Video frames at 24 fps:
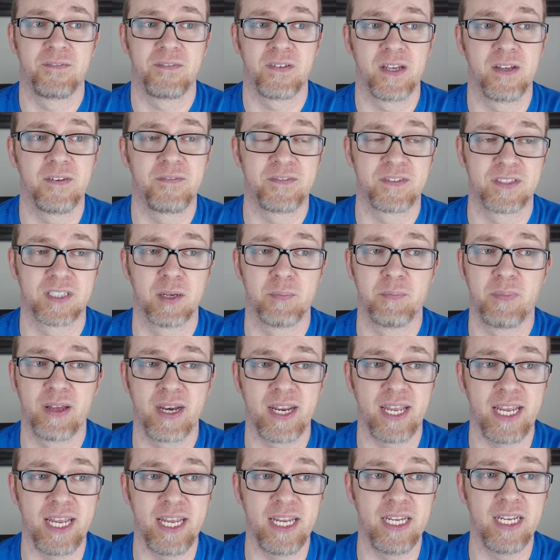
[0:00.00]
If
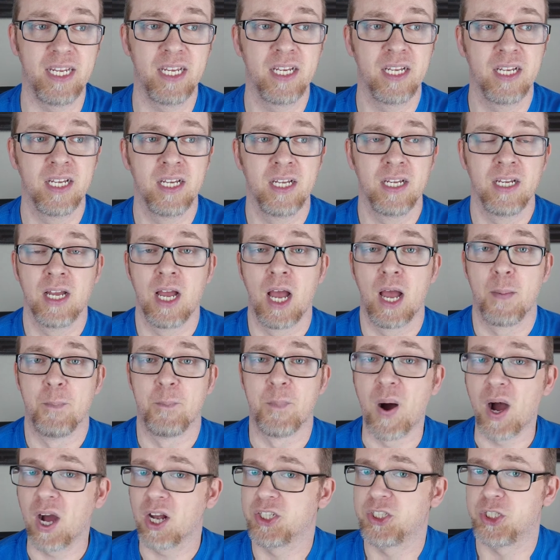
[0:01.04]
somebody
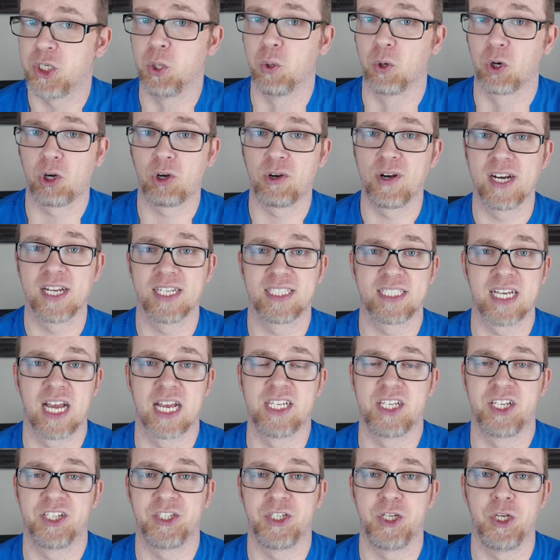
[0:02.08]
mocks you or
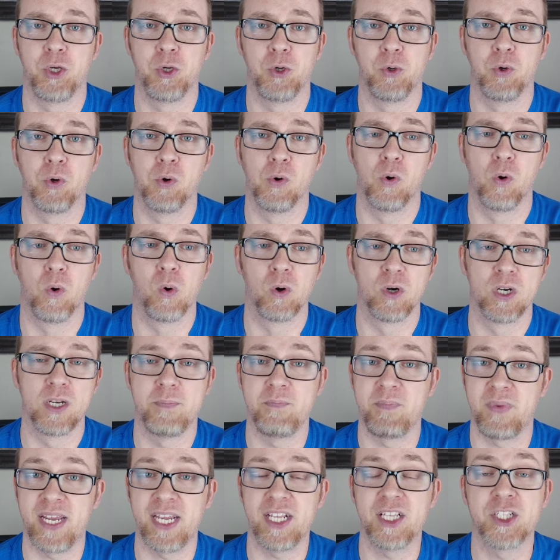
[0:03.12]
criticizes you or
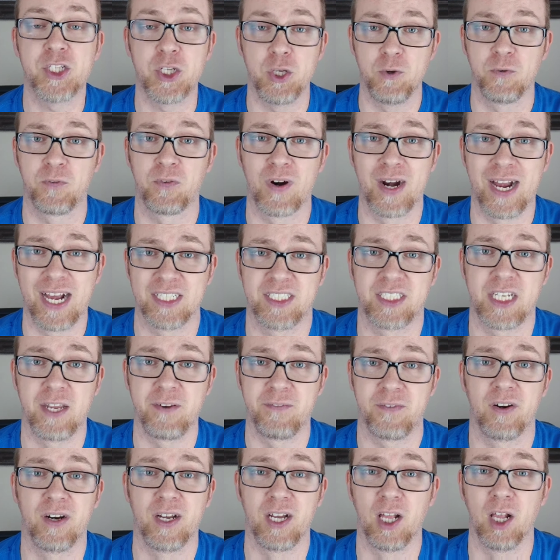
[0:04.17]
demeans you for asking
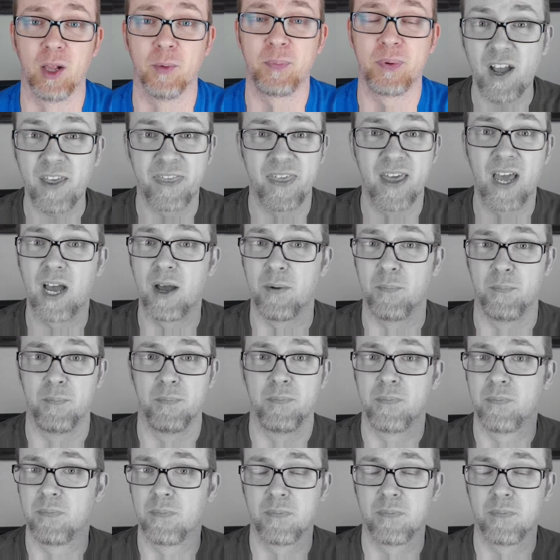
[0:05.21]
for help, fuck them.